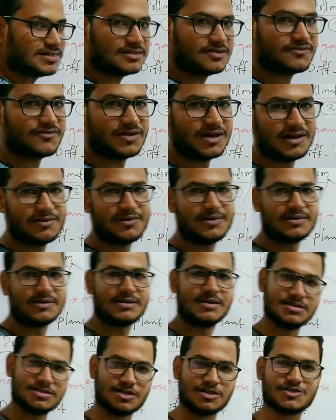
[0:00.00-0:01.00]
the flower
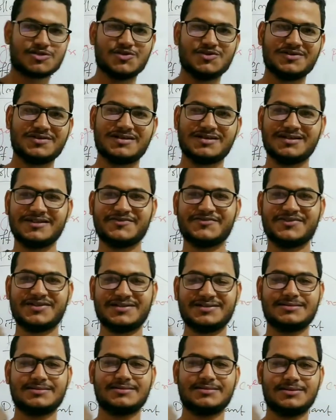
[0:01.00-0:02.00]
is also
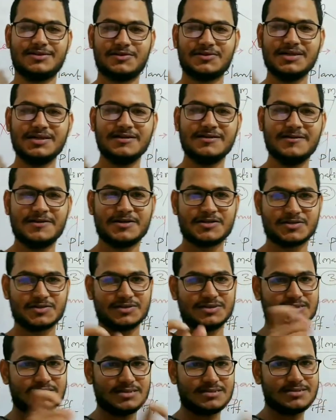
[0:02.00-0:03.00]
different. Okay, so
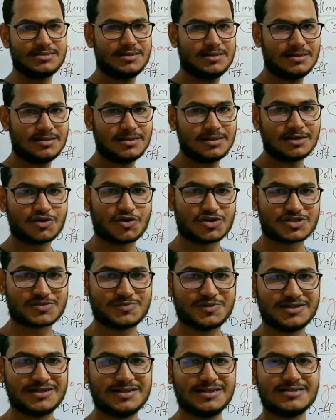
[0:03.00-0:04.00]
this is cross
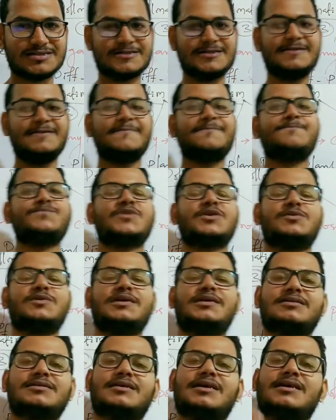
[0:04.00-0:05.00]
pollination
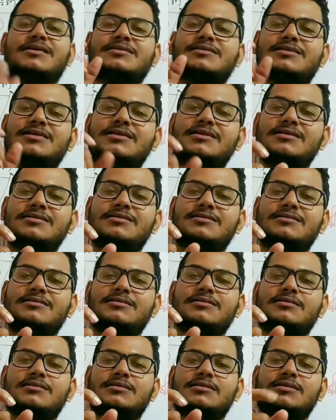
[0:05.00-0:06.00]
where the anther
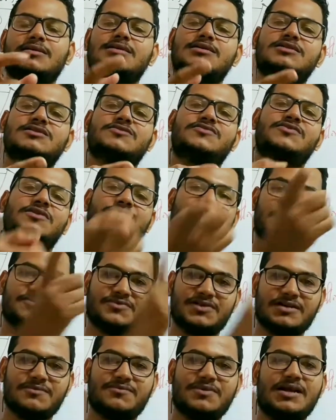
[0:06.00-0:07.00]
is from
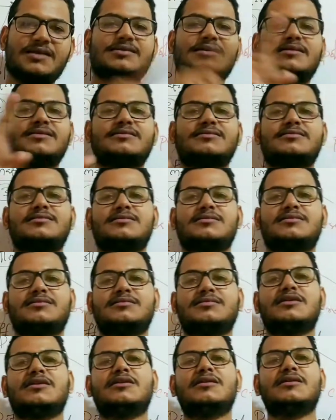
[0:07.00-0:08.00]
different plant and
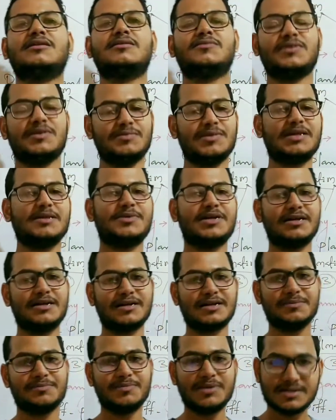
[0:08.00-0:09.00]
the female
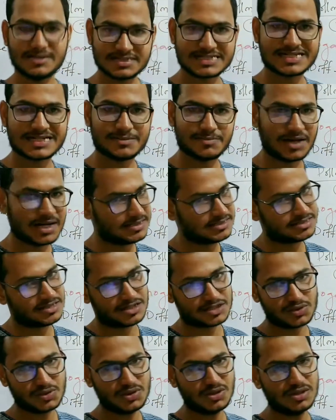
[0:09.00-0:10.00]
reproductive part, stigma, is
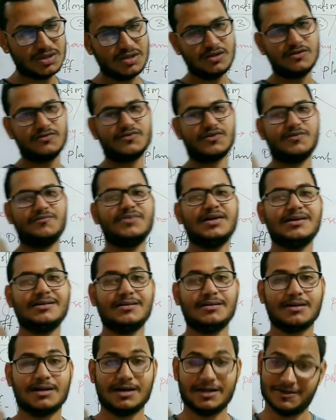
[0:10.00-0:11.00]
also from
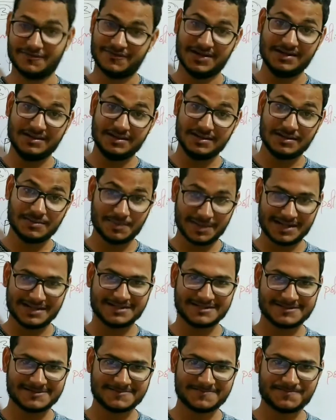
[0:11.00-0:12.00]
a different
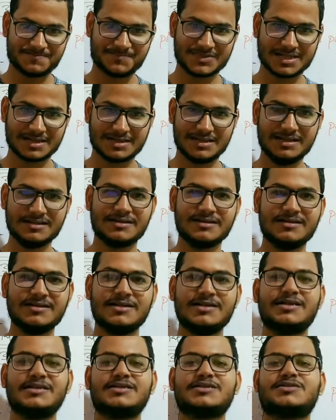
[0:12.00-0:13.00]
plant. Clear?
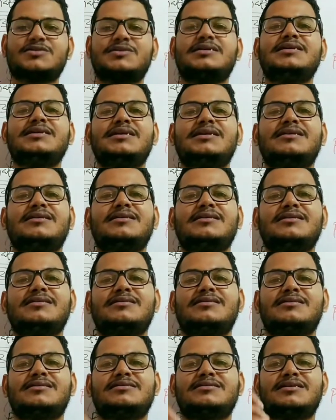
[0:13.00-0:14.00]
So here
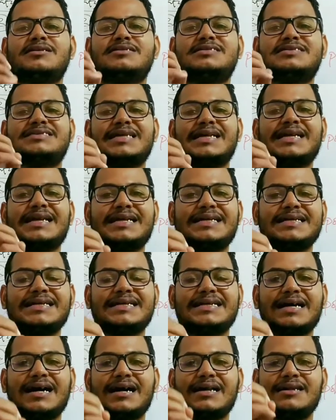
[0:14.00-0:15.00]
the
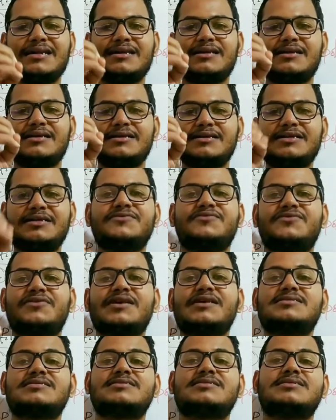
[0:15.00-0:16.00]
genetical
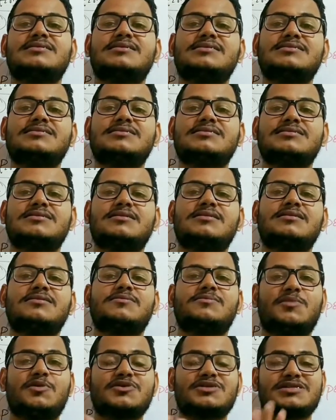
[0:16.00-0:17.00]
difference is
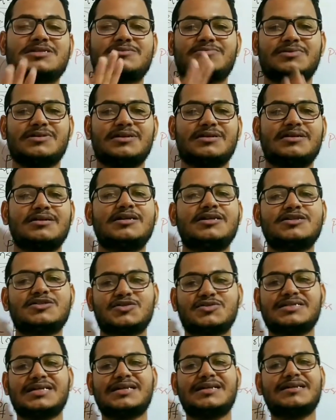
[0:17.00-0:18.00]
possible. So
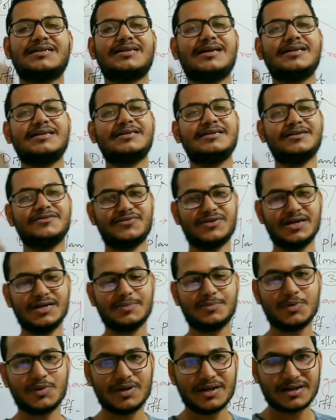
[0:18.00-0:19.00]
genetically
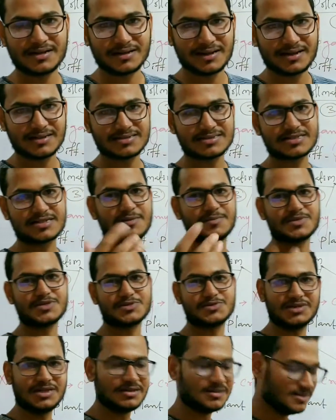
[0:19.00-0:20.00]
different pollen grains comes
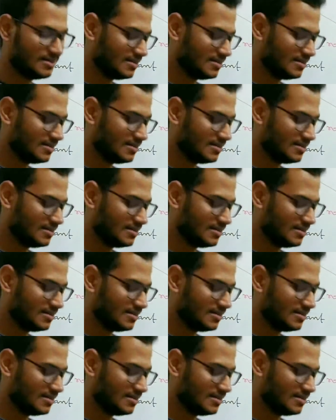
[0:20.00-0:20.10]
to the